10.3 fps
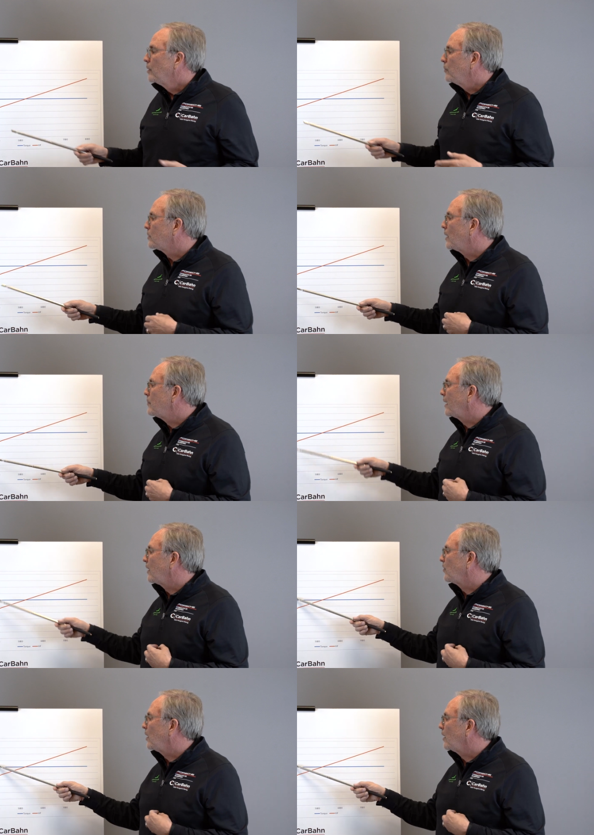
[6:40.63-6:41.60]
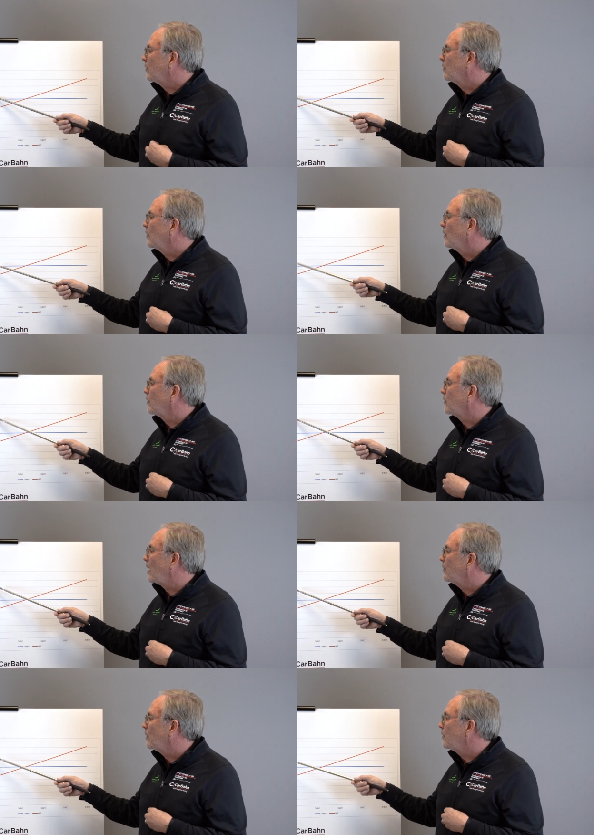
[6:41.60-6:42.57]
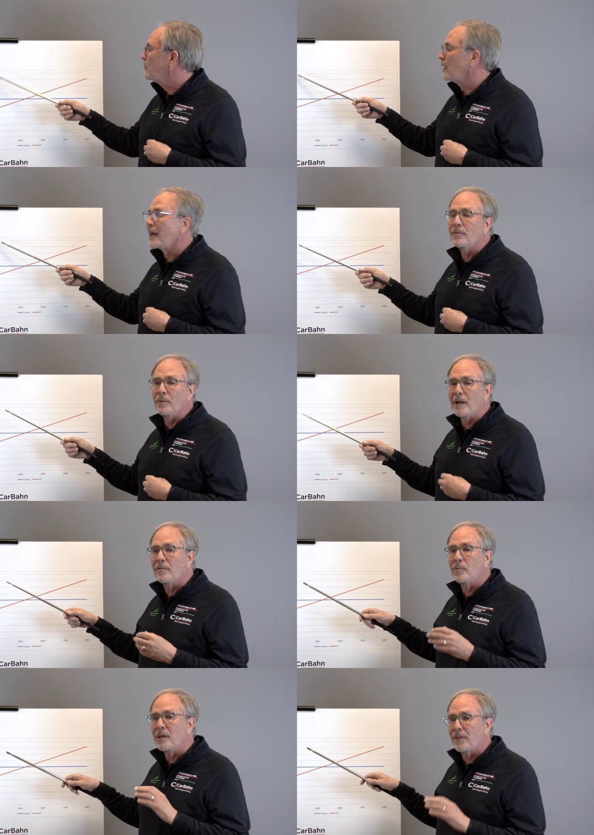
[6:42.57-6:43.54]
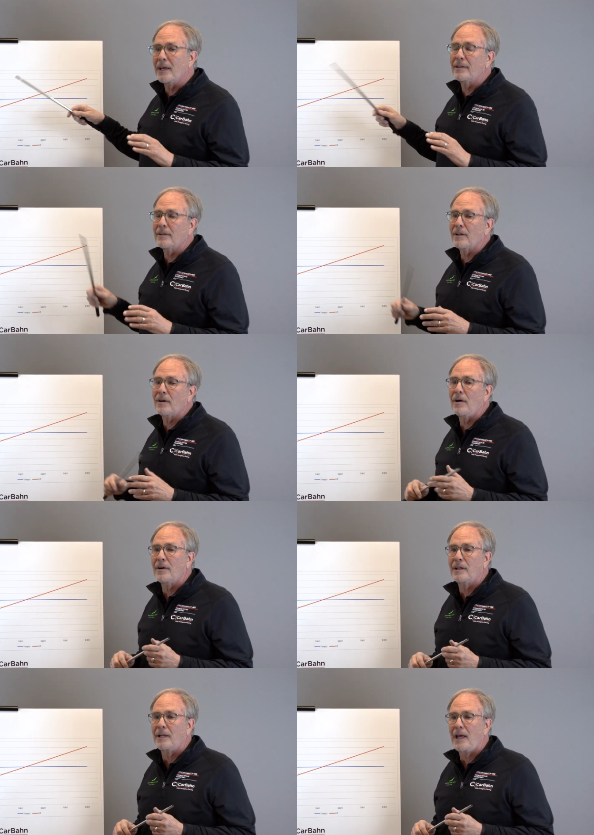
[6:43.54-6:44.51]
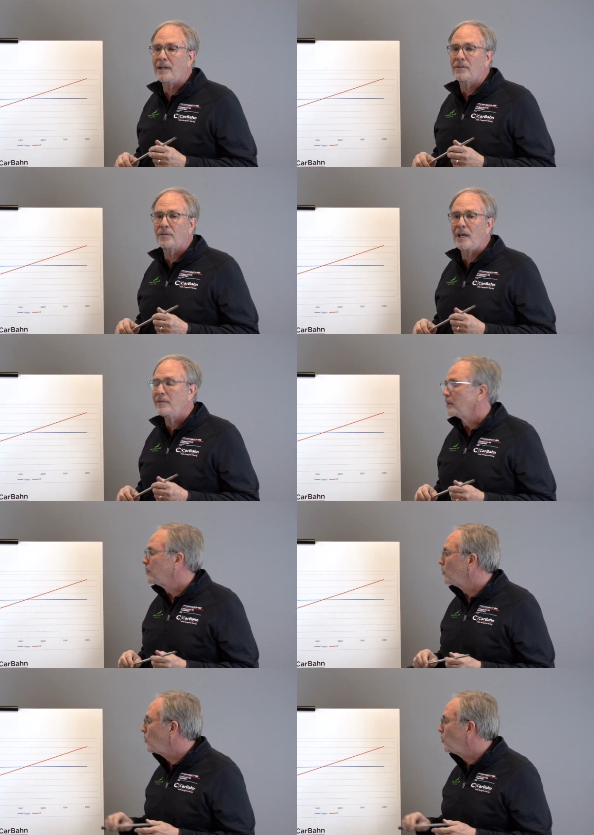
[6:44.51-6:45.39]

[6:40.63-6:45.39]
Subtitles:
we try and make it 6 or 7 or even 8, whatever we think that the car can handle safely. But